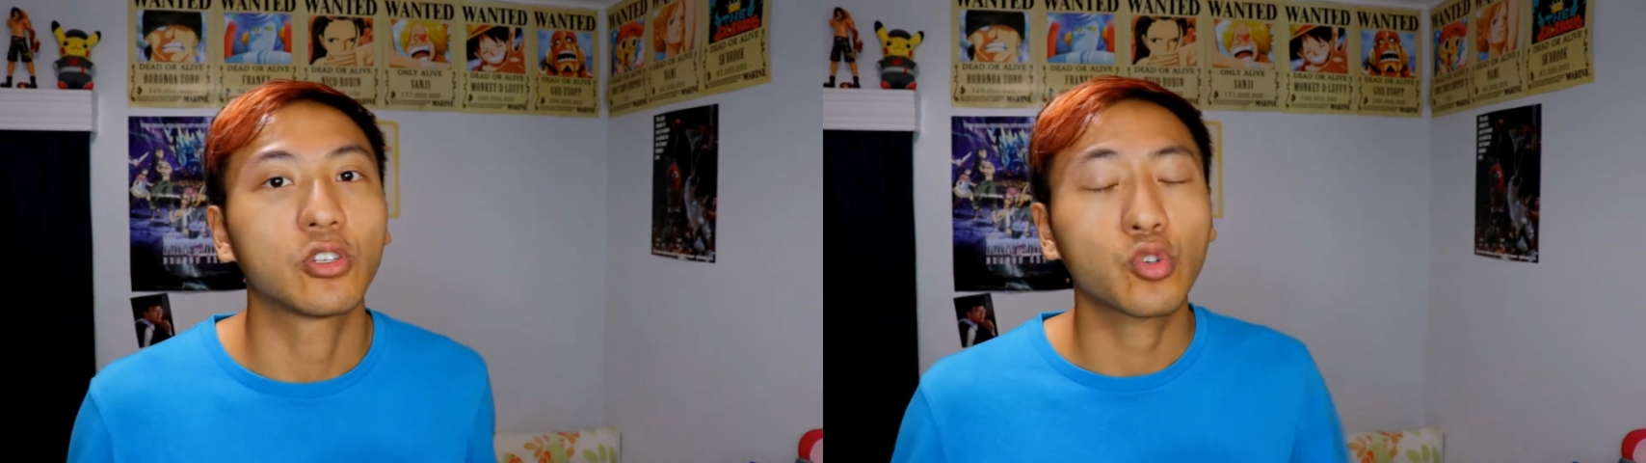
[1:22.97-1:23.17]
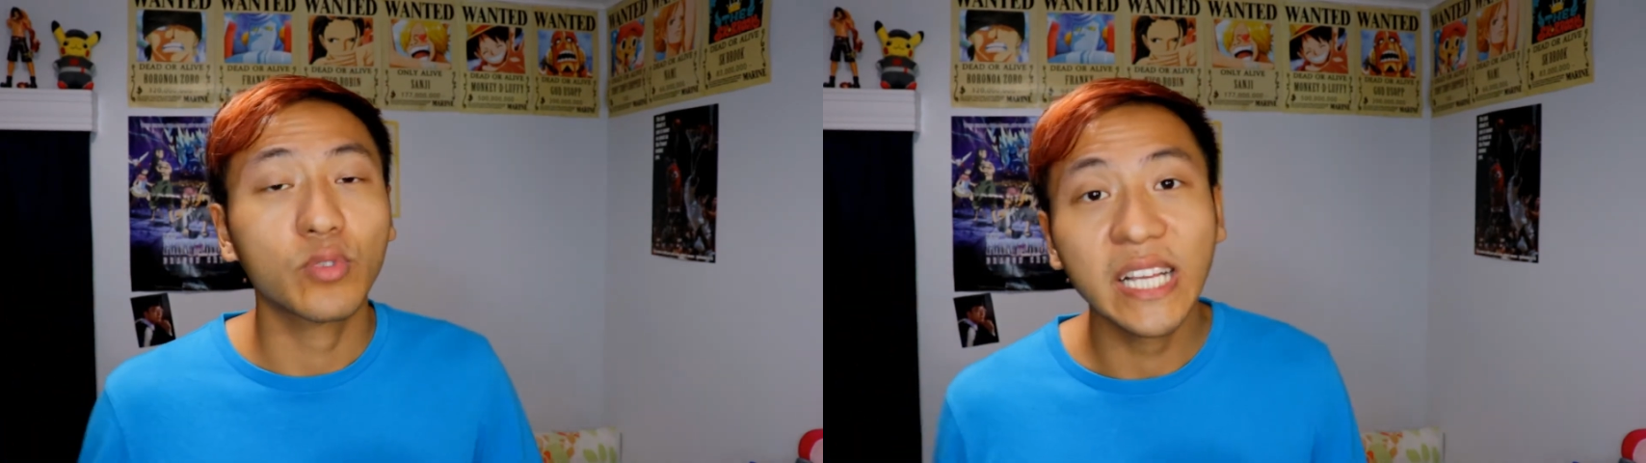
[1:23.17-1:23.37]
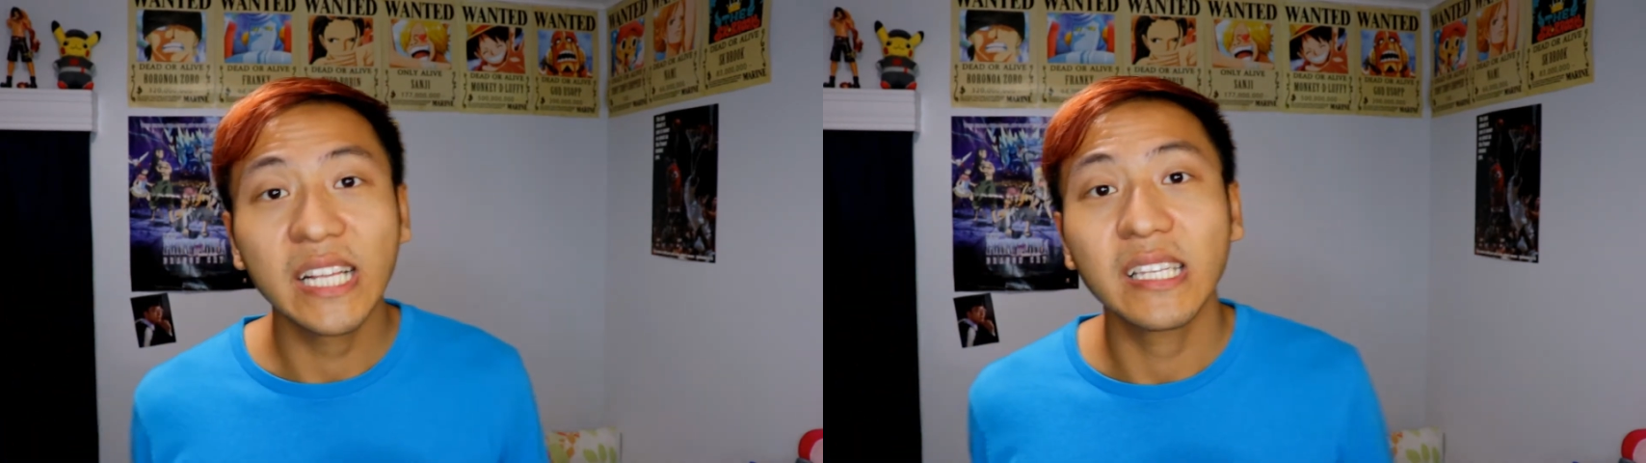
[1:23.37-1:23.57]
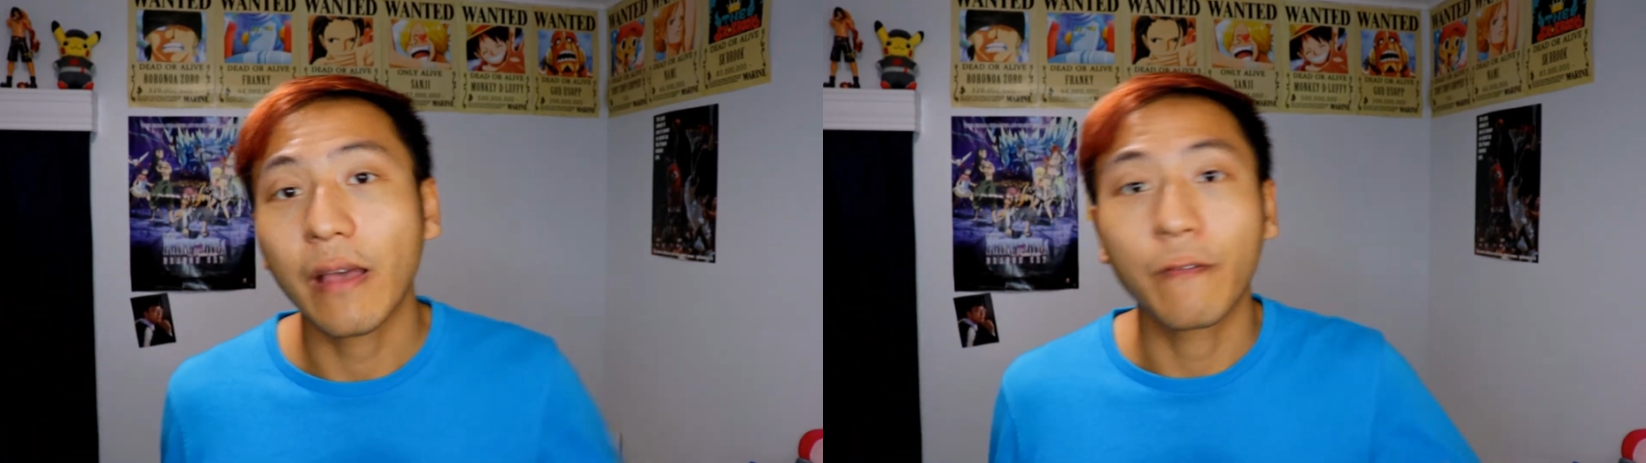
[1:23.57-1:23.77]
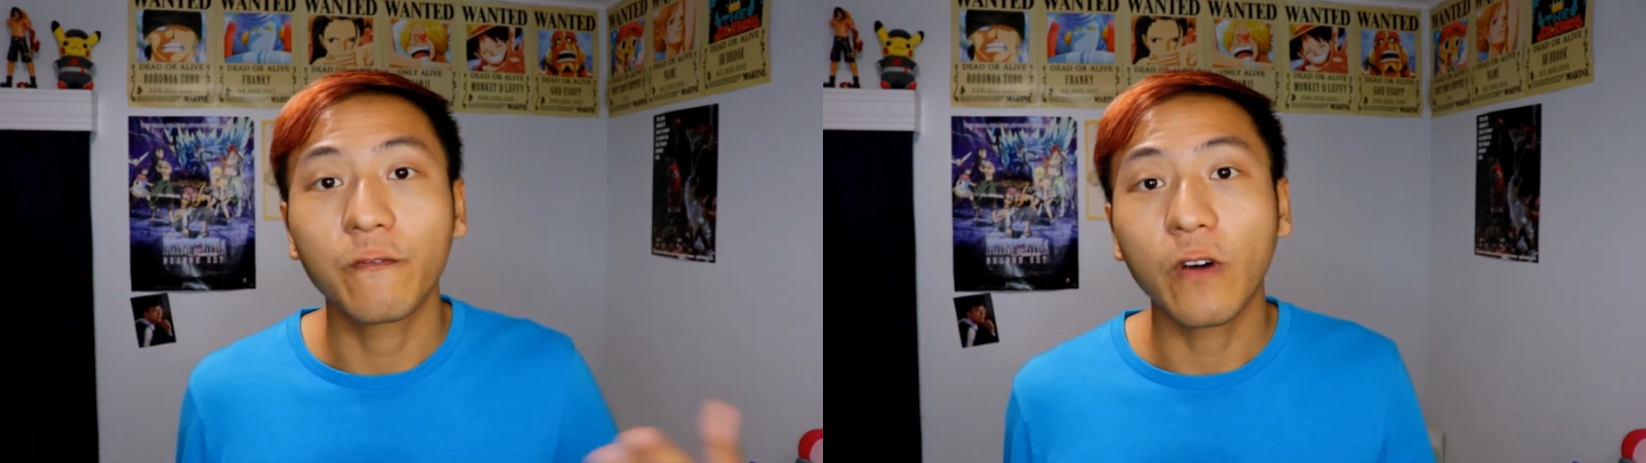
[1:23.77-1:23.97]
trees
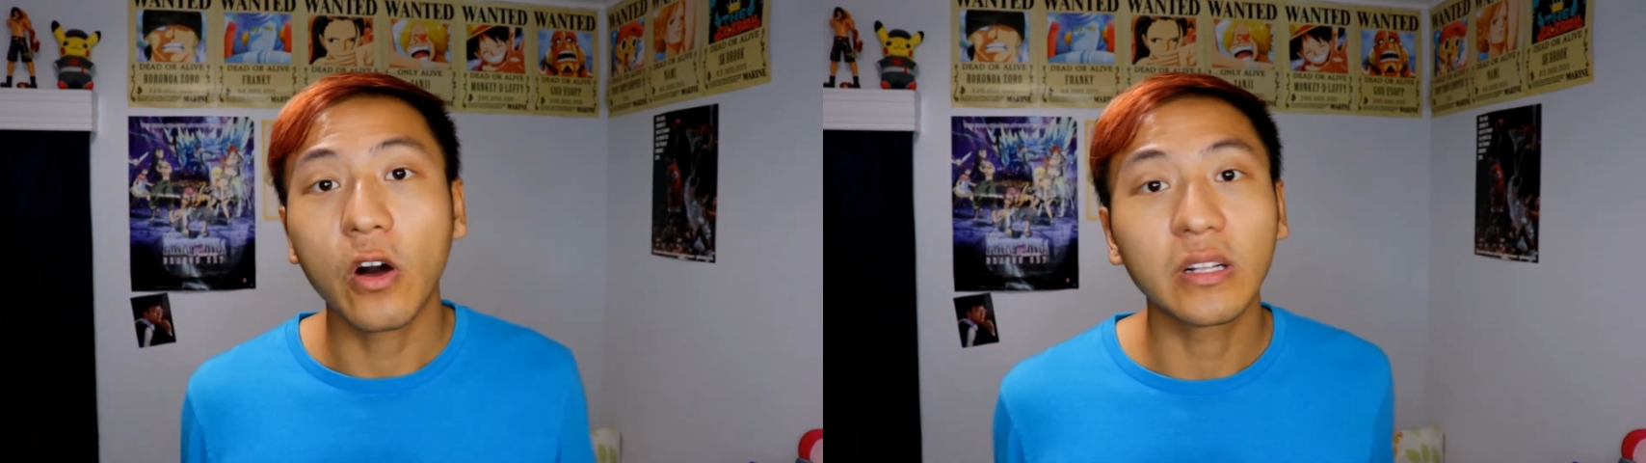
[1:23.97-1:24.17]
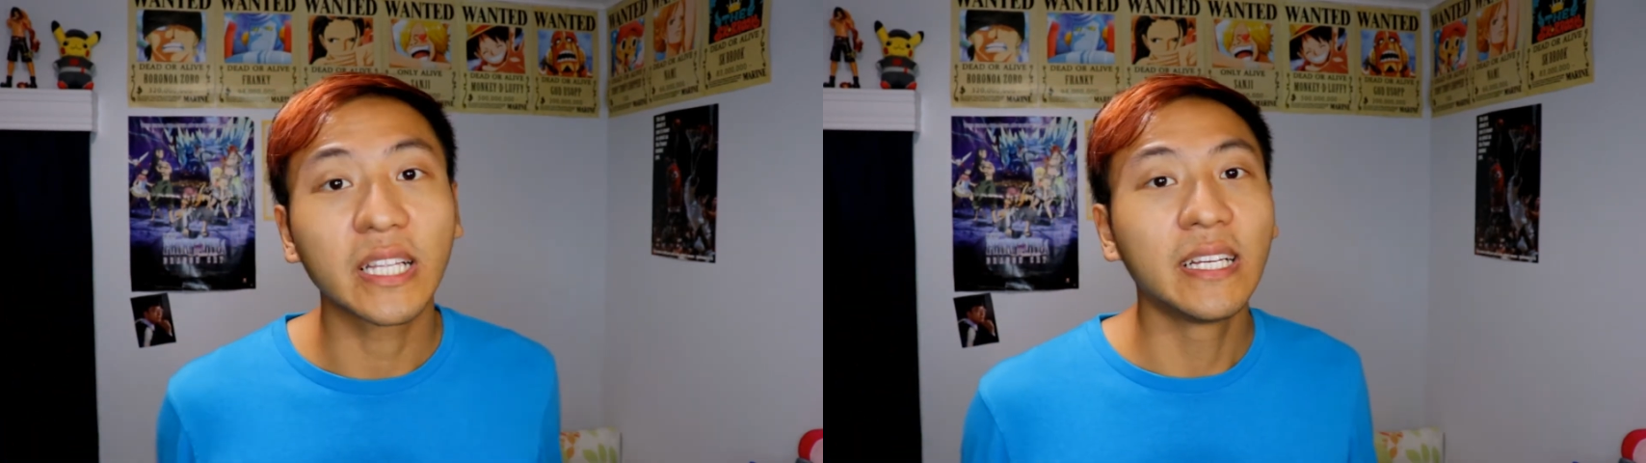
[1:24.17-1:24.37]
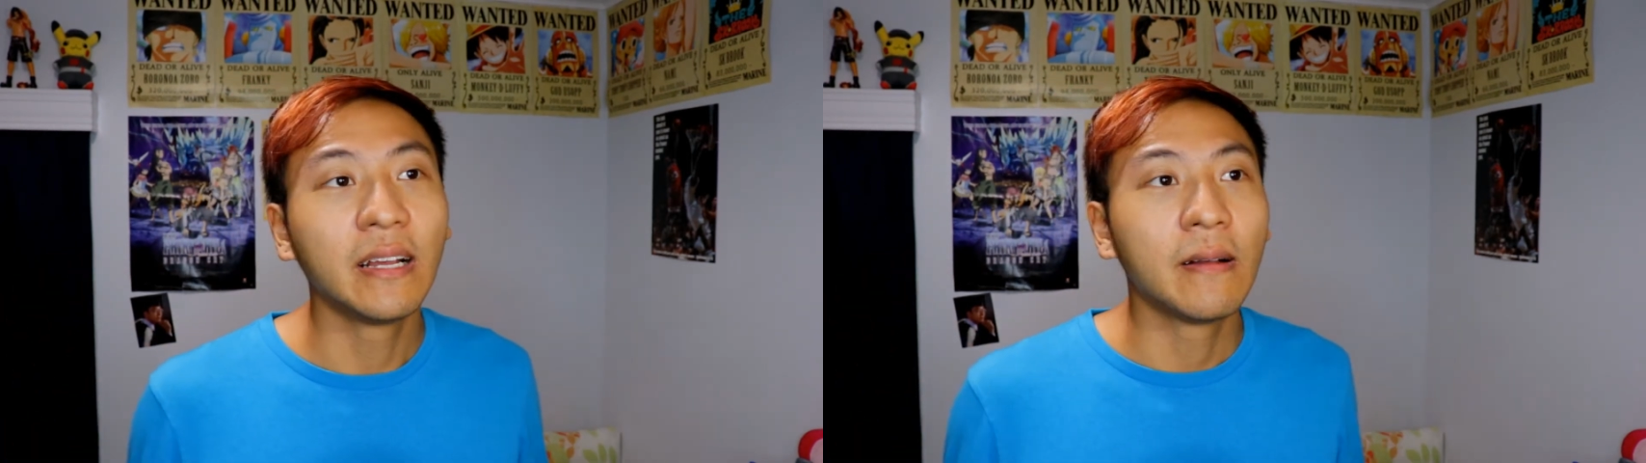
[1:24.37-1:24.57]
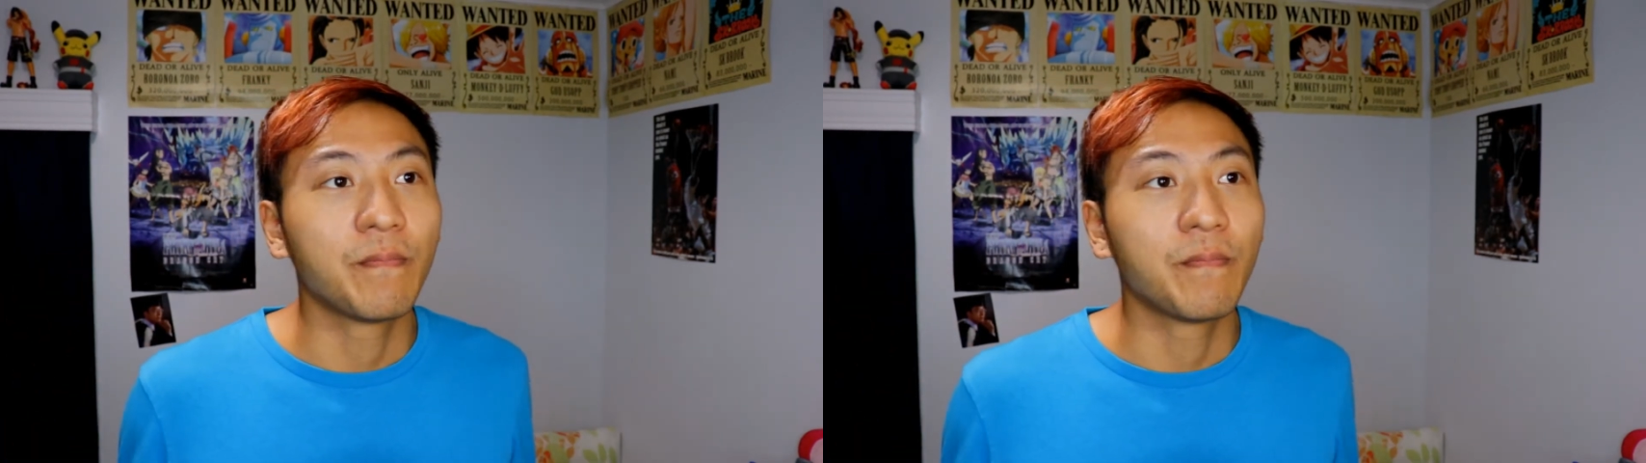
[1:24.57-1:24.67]
have fallen.